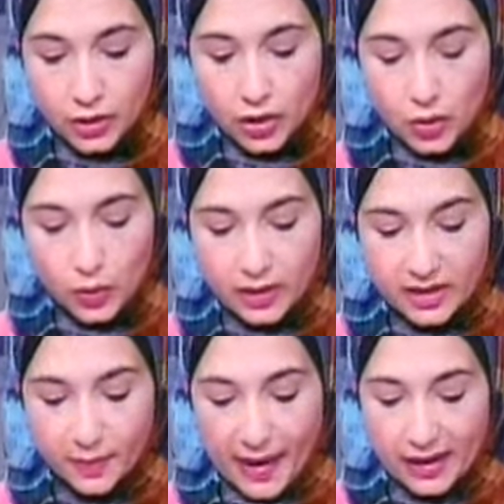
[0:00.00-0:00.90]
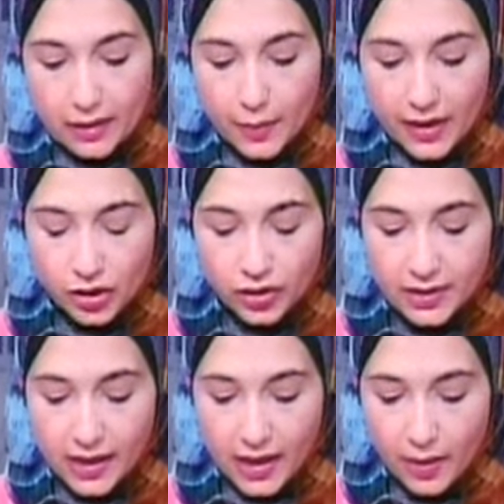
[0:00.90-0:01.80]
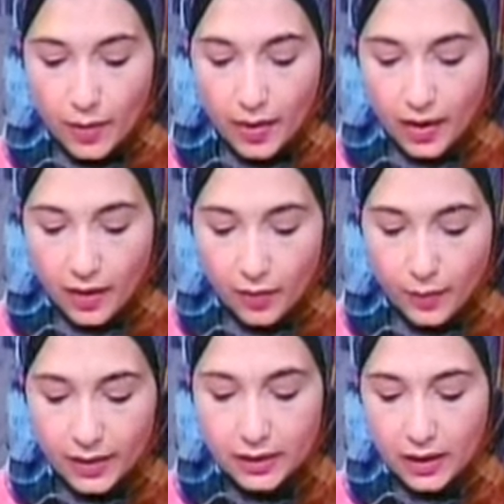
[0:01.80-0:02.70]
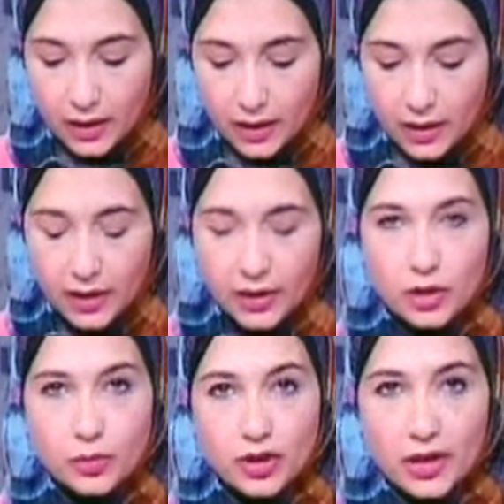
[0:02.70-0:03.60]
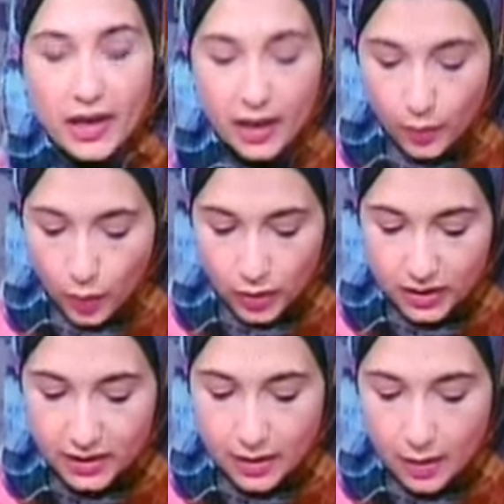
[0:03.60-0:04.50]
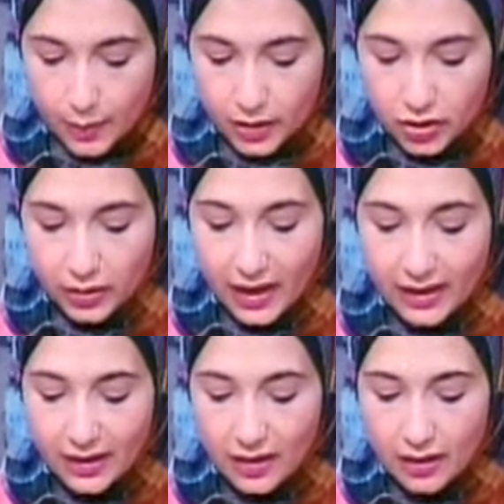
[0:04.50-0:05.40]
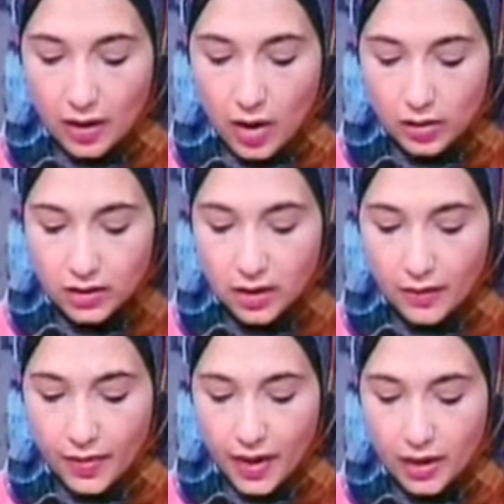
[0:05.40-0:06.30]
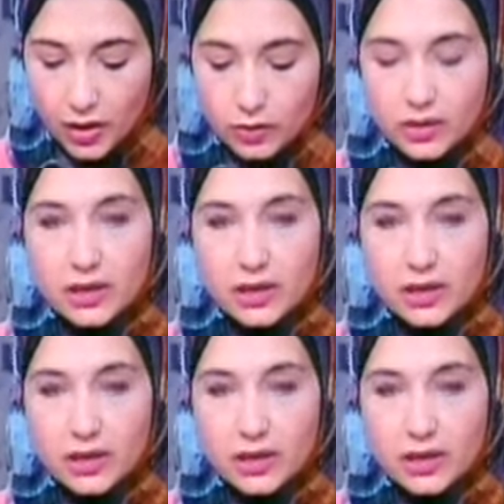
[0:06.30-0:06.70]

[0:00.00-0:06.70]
to inspect the measures taken by the government in Egyptian airports. The added that the cost of their new